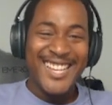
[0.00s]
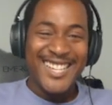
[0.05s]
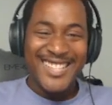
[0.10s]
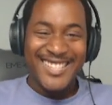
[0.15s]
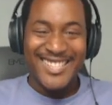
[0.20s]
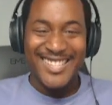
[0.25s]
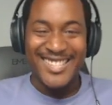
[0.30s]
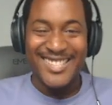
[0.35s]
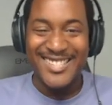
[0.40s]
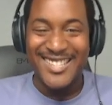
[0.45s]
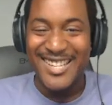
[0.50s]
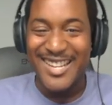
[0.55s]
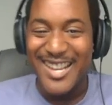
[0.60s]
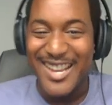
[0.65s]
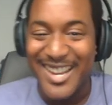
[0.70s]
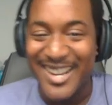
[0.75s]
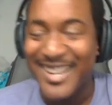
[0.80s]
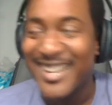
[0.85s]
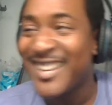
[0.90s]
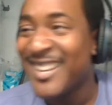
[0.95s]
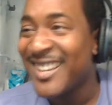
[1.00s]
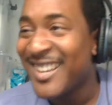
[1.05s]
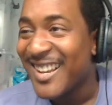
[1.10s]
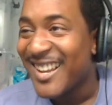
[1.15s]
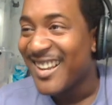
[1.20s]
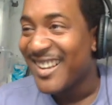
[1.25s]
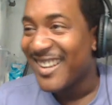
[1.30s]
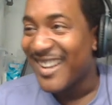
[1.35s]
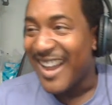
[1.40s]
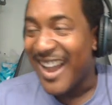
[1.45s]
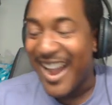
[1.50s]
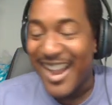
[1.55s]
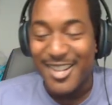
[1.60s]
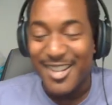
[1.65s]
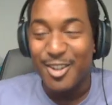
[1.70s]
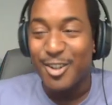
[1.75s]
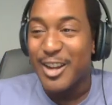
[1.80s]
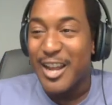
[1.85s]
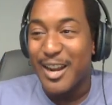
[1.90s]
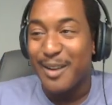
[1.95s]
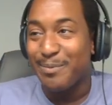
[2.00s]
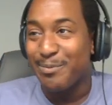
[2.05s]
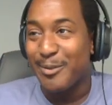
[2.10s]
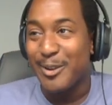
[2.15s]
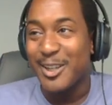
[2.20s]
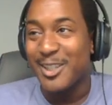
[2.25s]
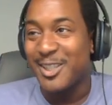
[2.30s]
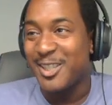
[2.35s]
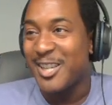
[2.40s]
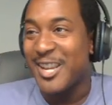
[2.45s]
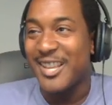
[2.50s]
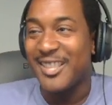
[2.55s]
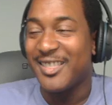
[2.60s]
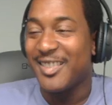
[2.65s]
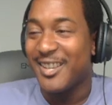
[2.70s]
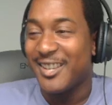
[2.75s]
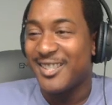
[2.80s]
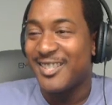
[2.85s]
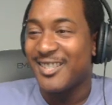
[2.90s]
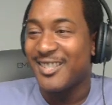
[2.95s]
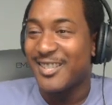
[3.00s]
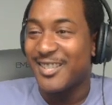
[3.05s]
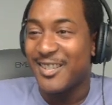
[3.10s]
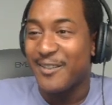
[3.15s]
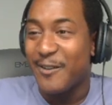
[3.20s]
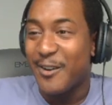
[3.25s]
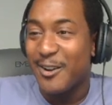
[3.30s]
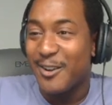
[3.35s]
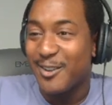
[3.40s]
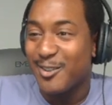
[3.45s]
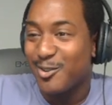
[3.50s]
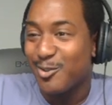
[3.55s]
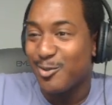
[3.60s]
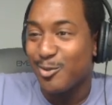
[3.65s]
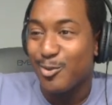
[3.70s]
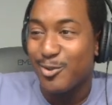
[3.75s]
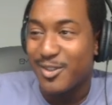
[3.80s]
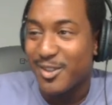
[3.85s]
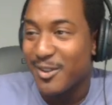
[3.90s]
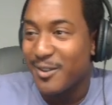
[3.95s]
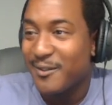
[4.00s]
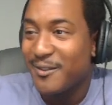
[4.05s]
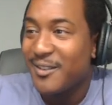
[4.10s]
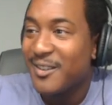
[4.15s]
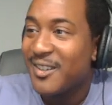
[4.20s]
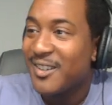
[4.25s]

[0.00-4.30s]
She's like, I do not appreciate this. This is very intrusive.